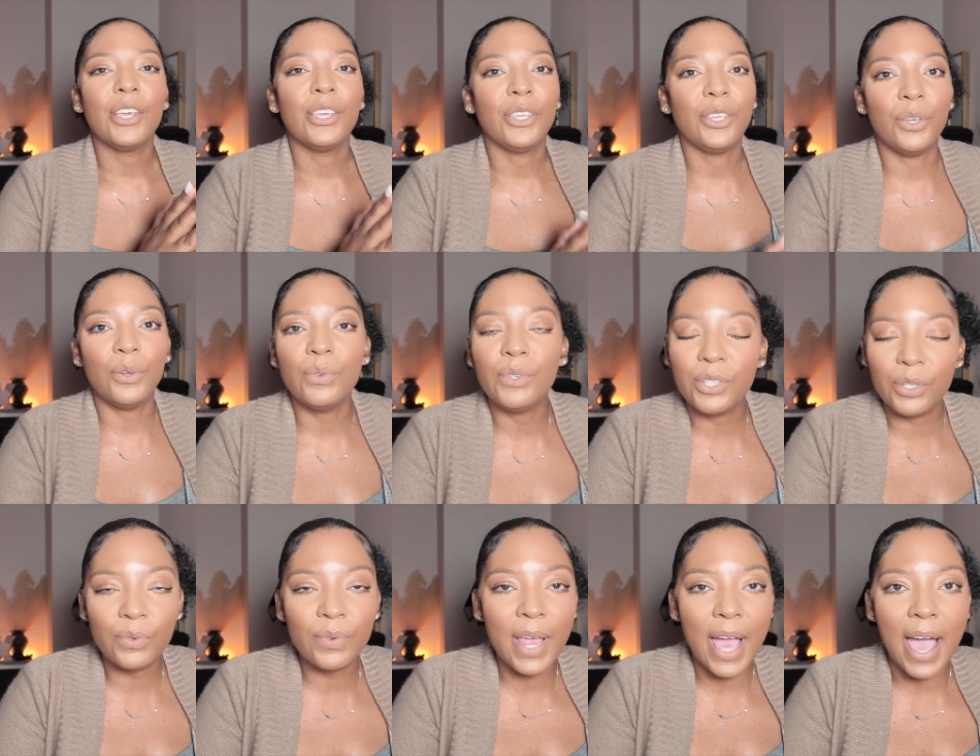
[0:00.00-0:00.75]
You
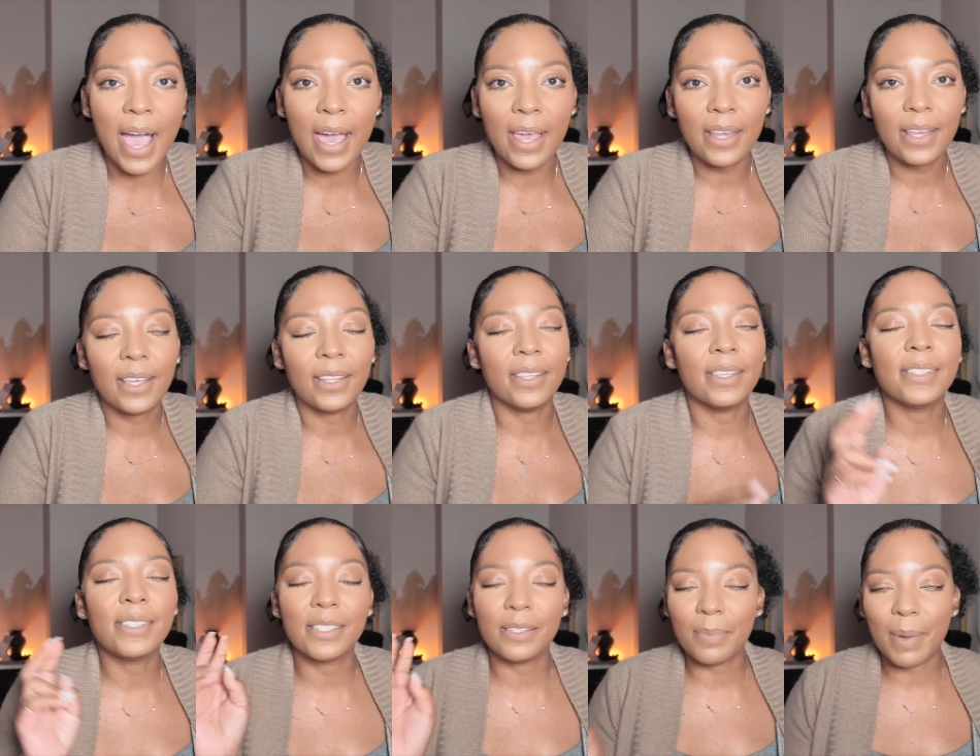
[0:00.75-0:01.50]
do not, and
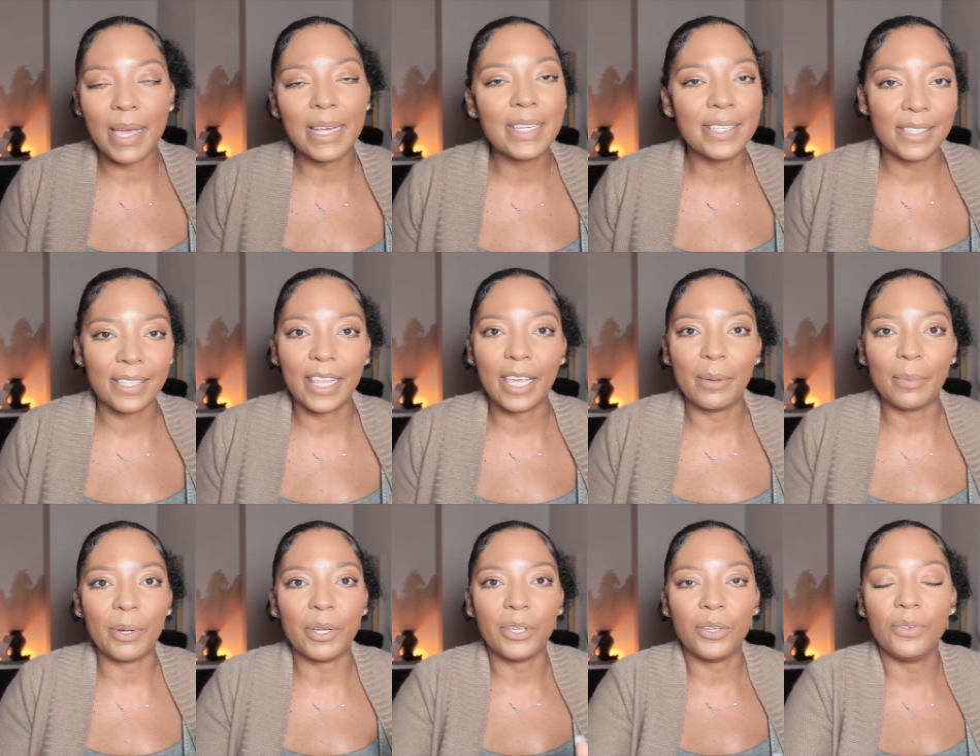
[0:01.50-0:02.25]
this is my
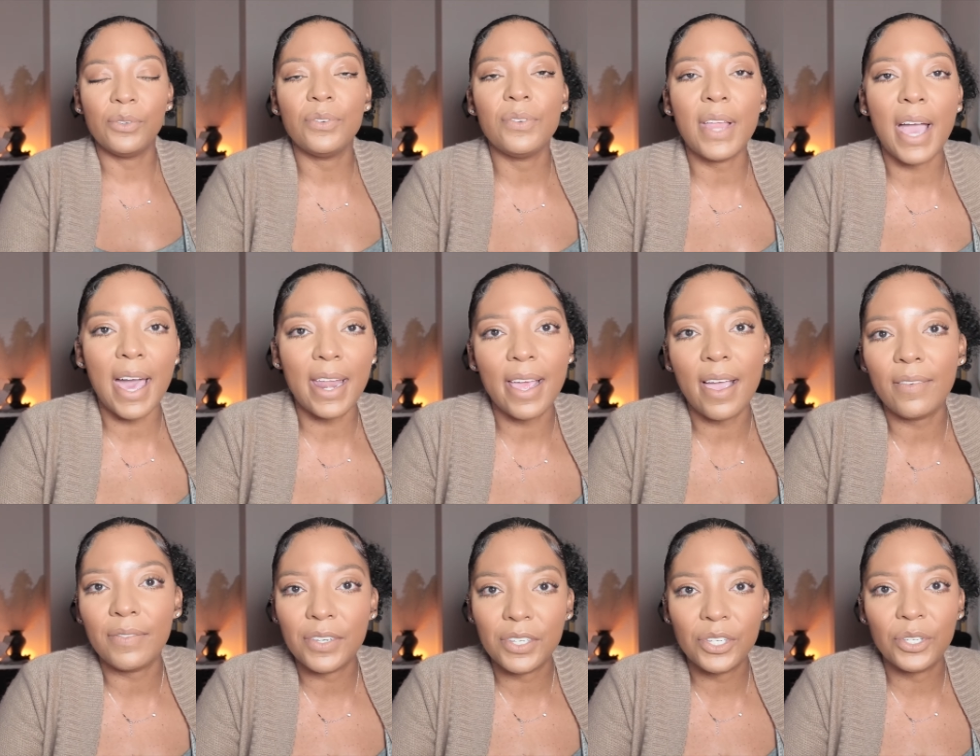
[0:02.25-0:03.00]
disclaimer, you do not
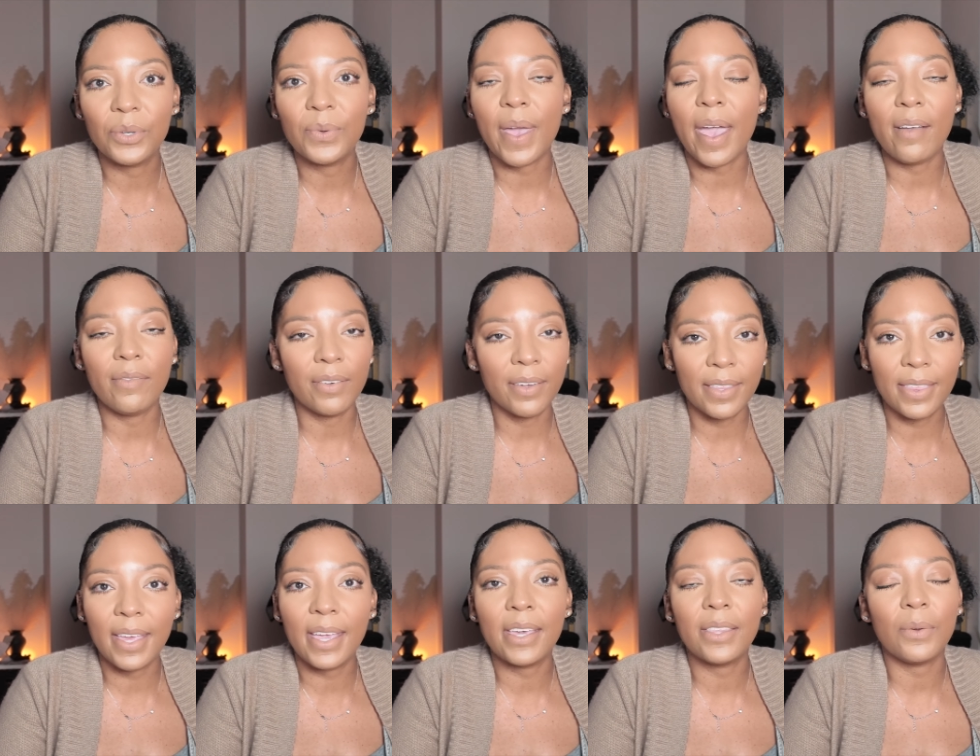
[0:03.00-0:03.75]
have to do
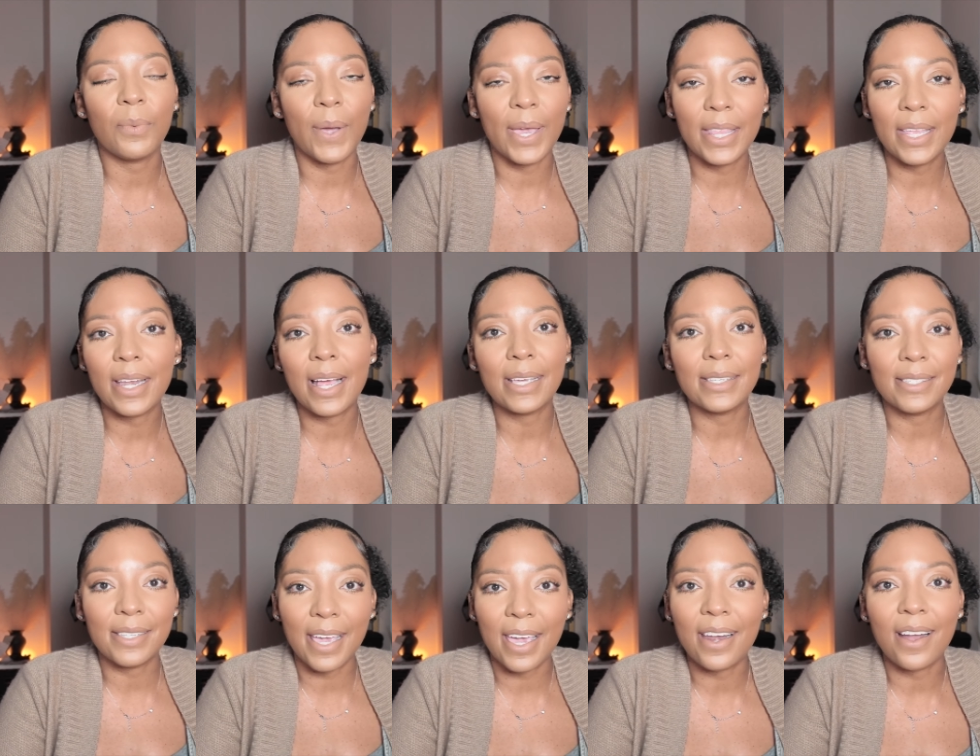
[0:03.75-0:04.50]
everything in the way that I
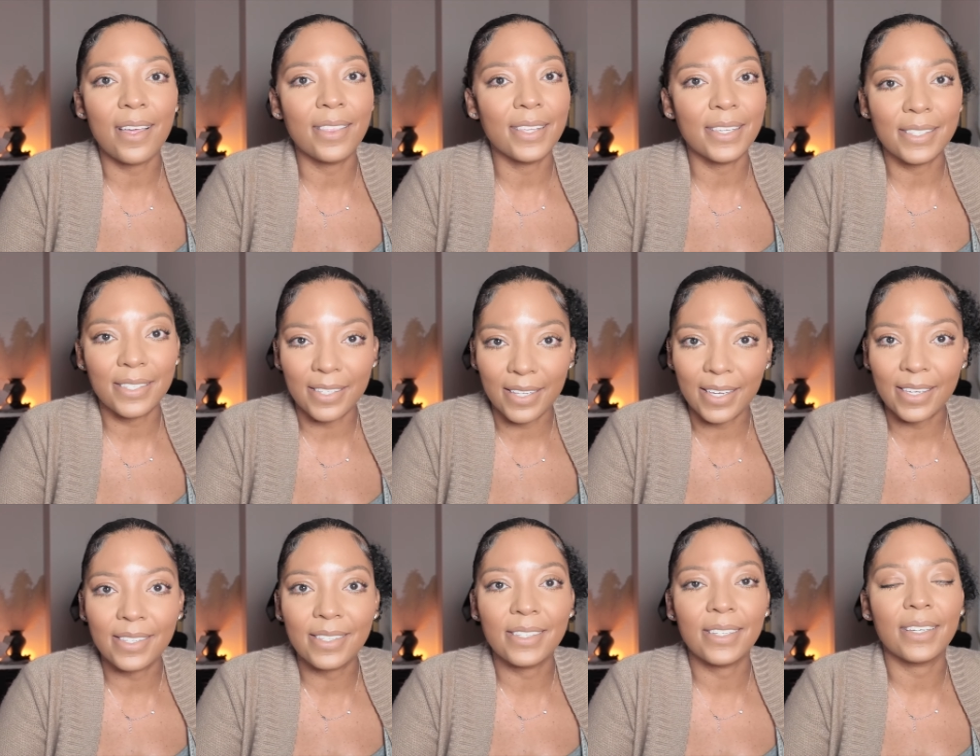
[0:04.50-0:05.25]
say it on this
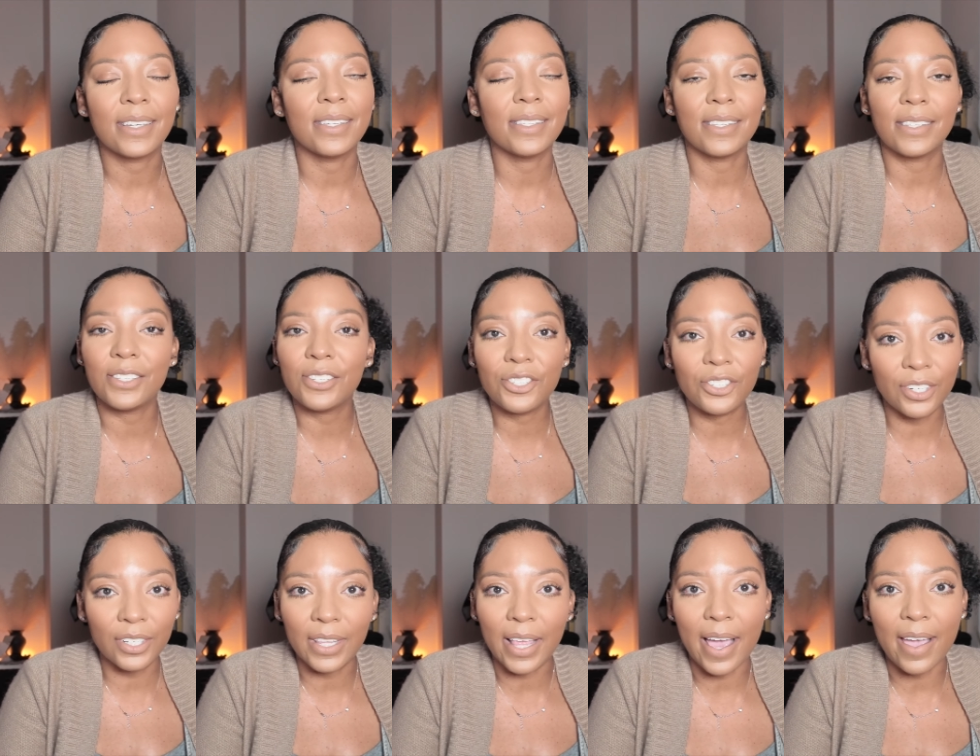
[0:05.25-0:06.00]
list because this is
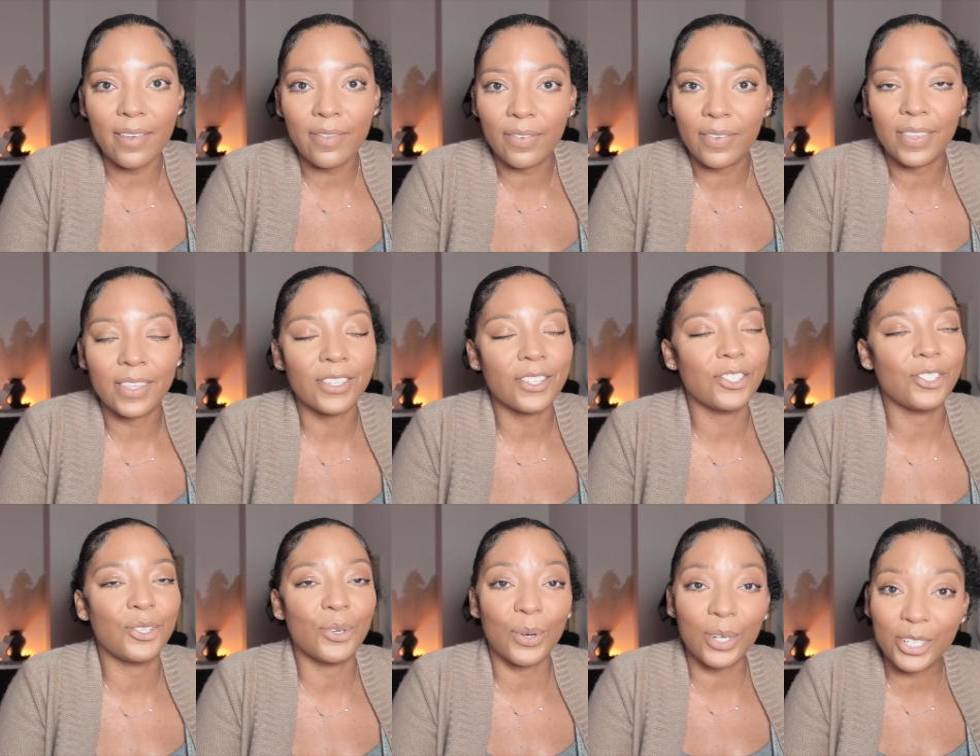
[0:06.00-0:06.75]
your life. This
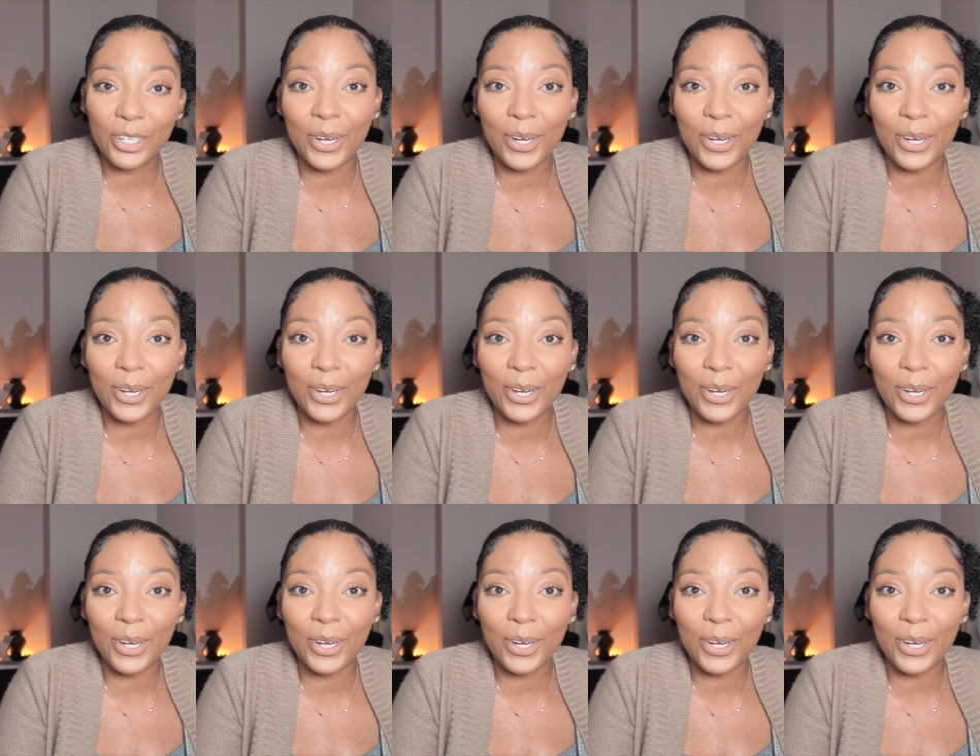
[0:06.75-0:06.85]
is your